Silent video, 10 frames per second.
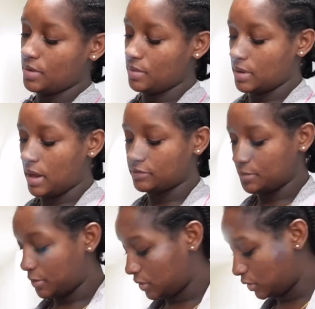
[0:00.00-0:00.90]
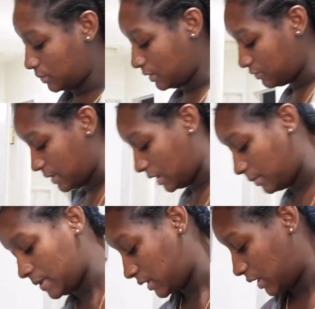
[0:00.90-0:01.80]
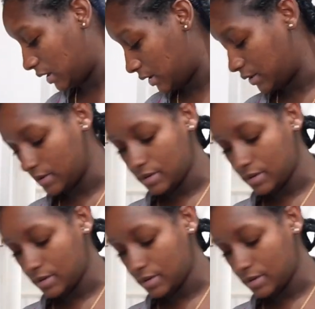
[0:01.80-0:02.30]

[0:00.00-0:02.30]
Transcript: I'm gonna have to put a little bit of makeup on there.